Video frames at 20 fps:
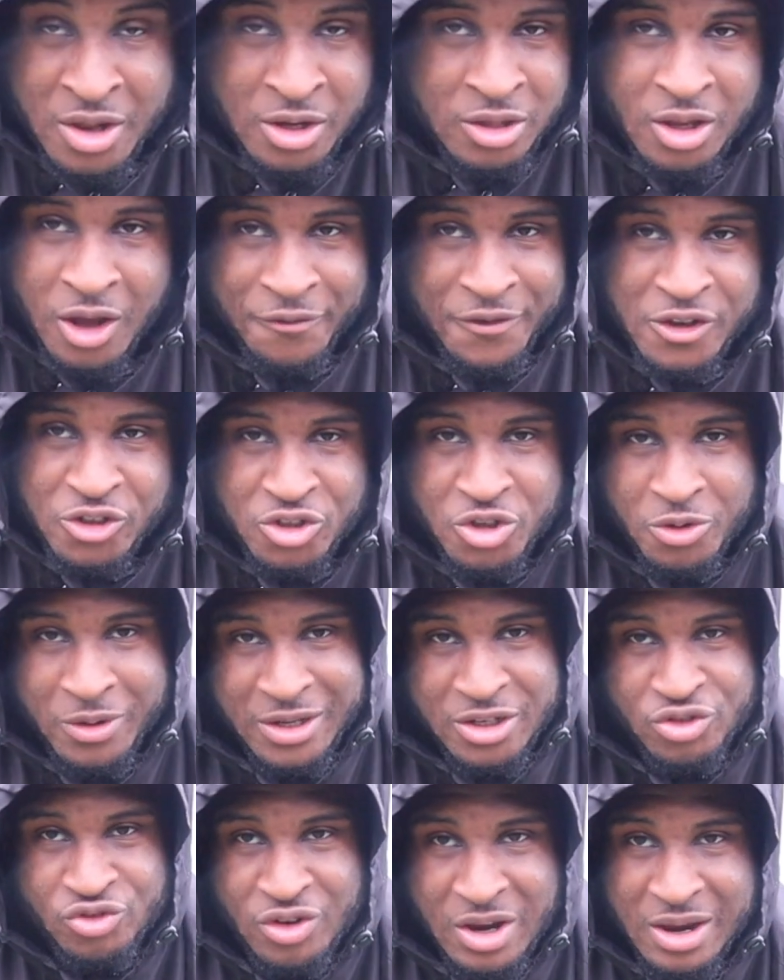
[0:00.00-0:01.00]
nothing too
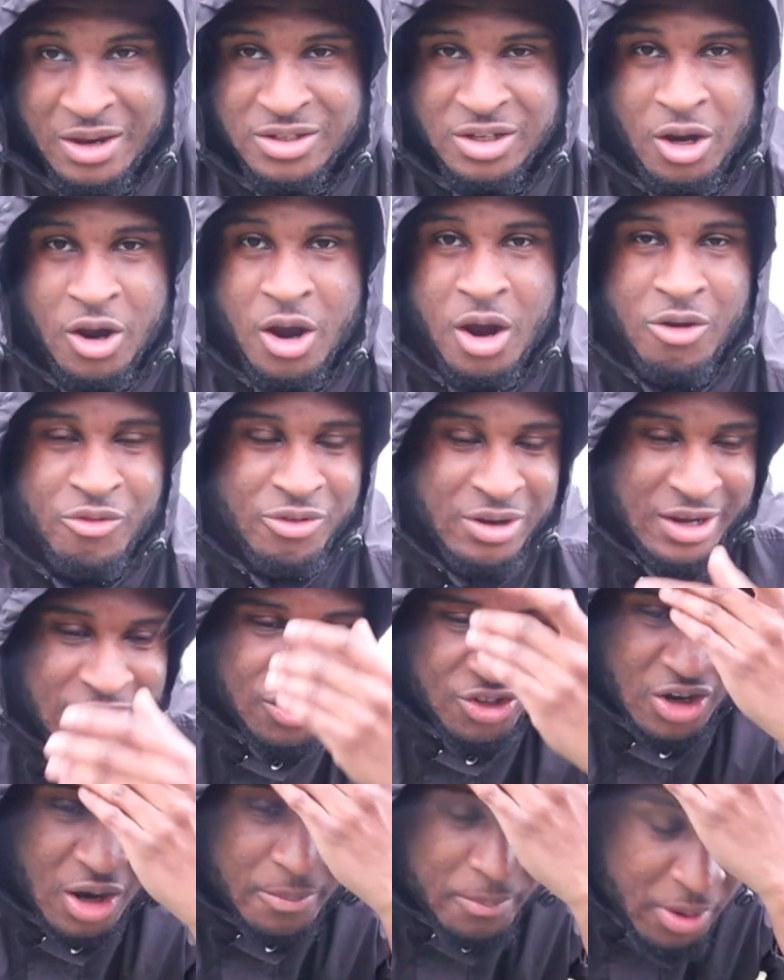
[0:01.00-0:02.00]
extreme because i can't really
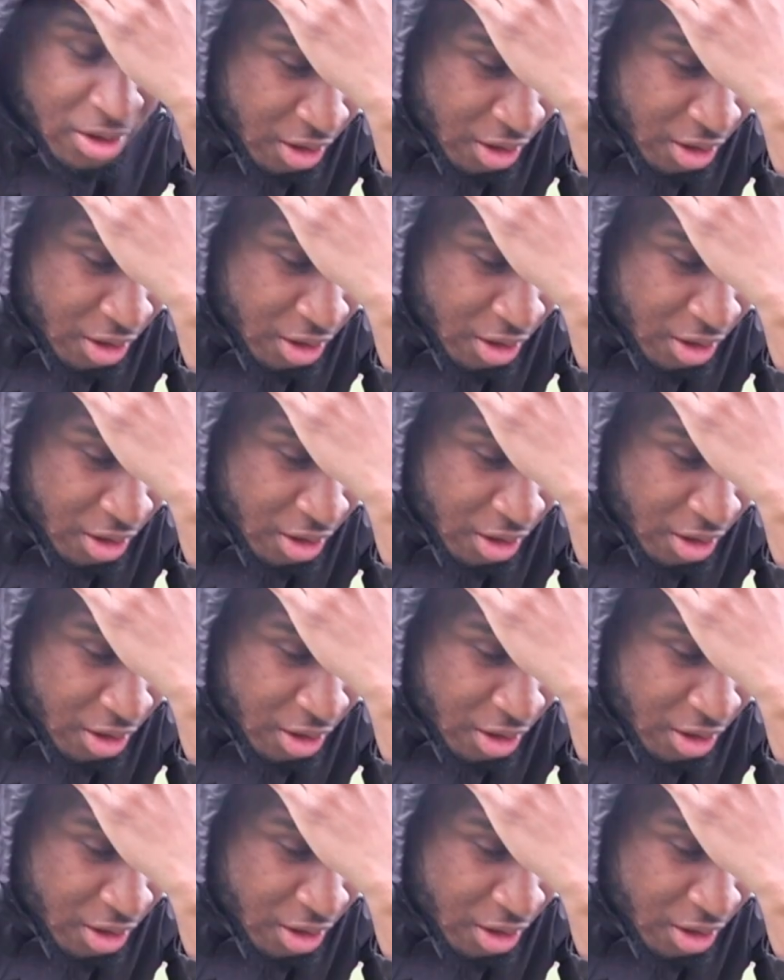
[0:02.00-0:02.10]
jump